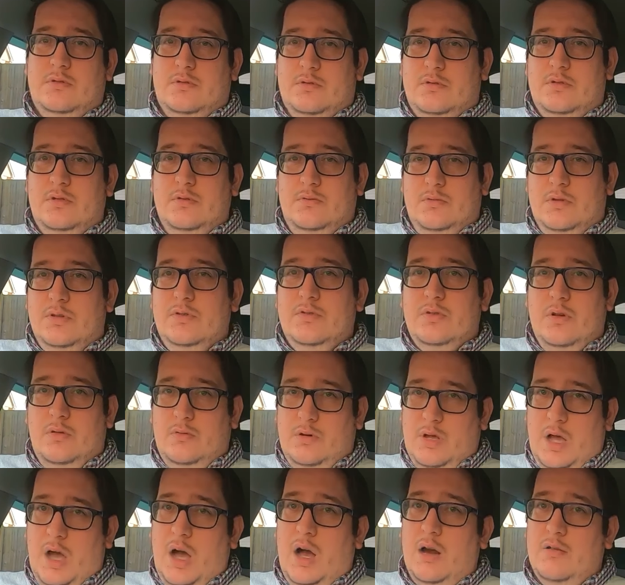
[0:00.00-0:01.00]
dual control
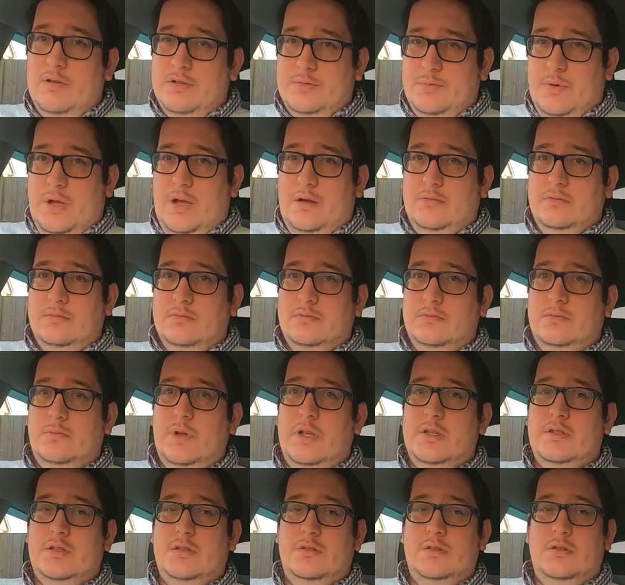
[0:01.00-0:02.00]
car as well,
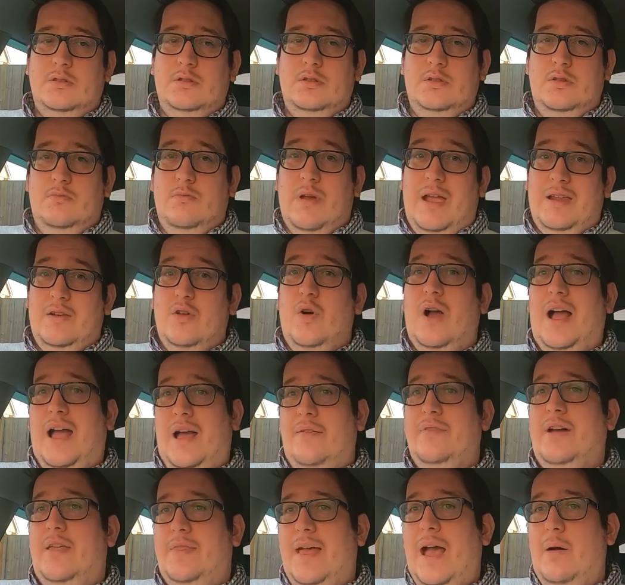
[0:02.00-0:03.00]
which you may not
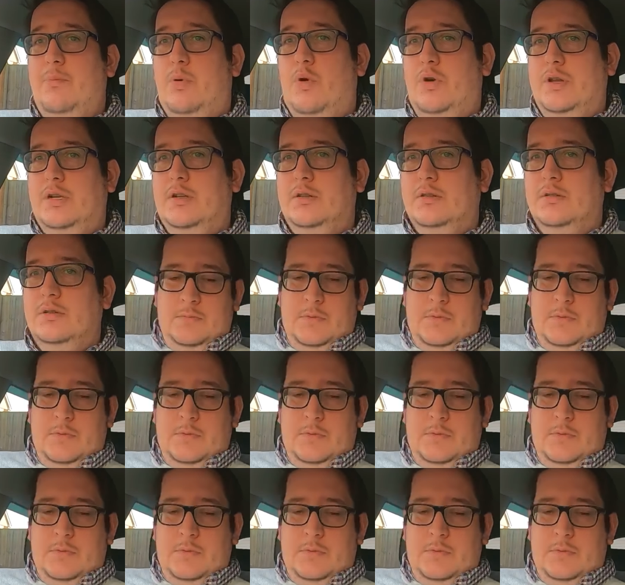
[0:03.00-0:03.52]
have at that point.